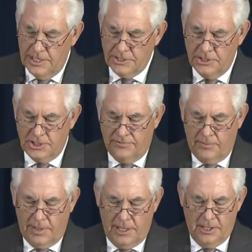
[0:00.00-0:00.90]
essence of
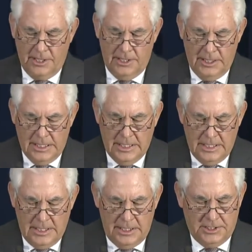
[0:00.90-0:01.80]
America
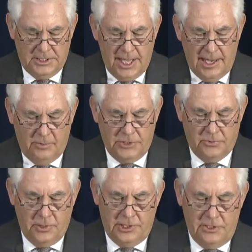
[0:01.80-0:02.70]
is that
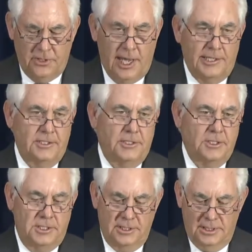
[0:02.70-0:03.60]
which really unites
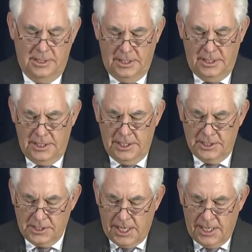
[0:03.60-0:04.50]
us. It
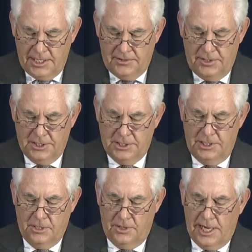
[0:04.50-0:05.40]
is not
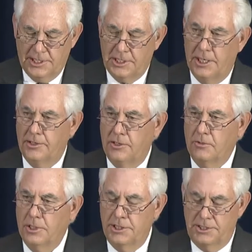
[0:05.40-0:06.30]
ethnicity or nationality or
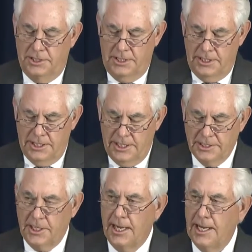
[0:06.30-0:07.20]
religion. It
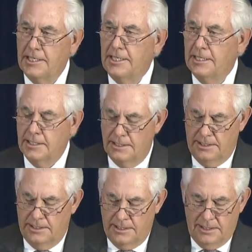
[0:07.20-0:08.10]
is an idea
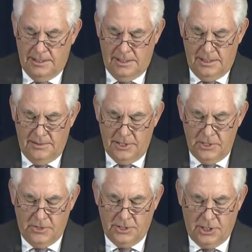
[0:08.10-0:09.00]
that
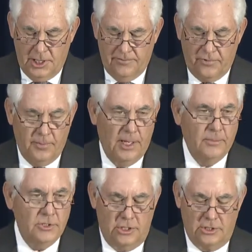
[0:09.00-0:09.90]
you can come from
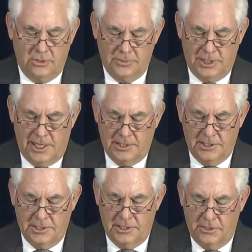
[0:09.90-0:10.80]
humble
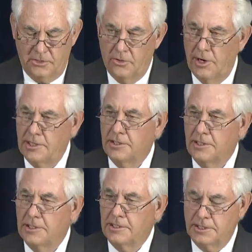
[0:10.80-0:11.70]
circumstances and do great
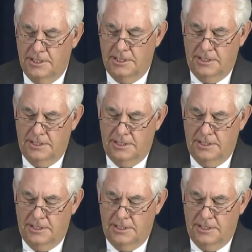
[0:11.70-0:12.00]
things,